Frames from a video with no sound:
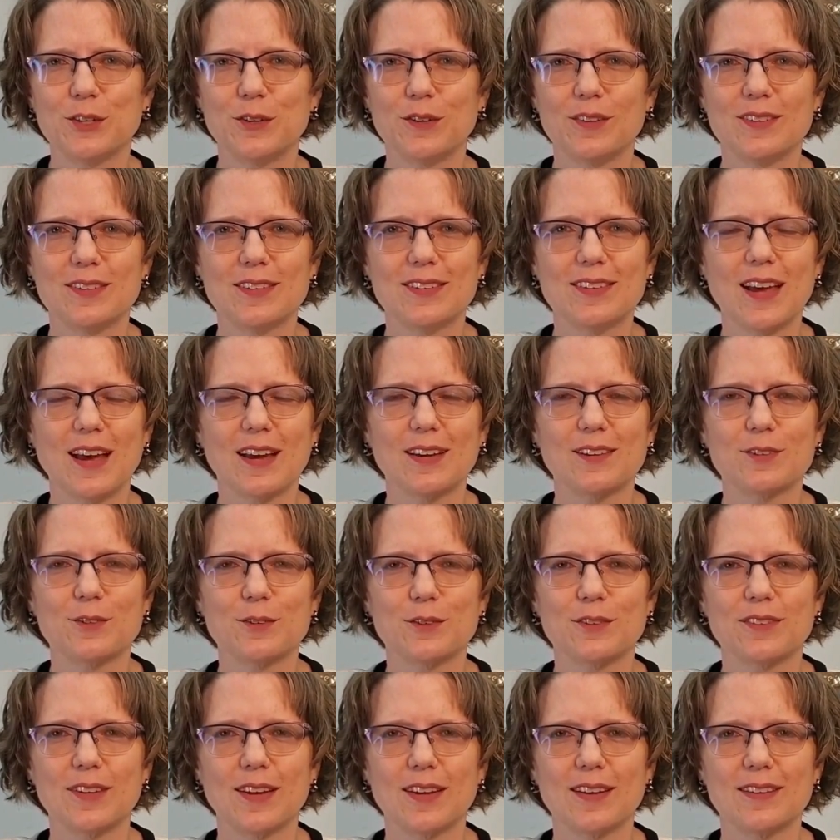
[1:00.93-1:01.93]
shoot us a
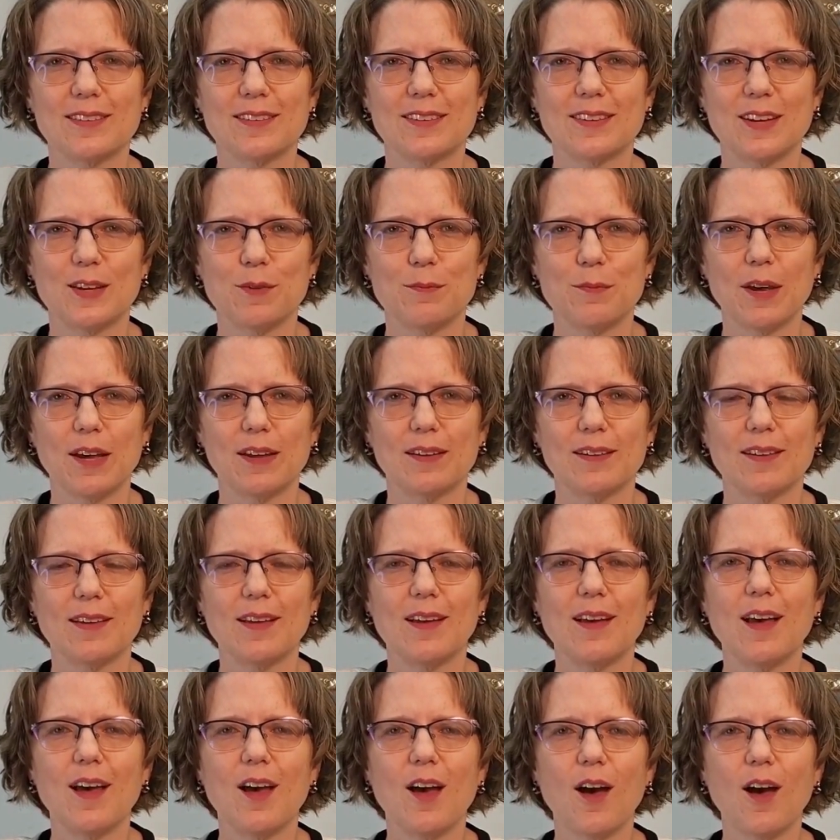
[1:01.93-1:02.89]
text, or send us an email.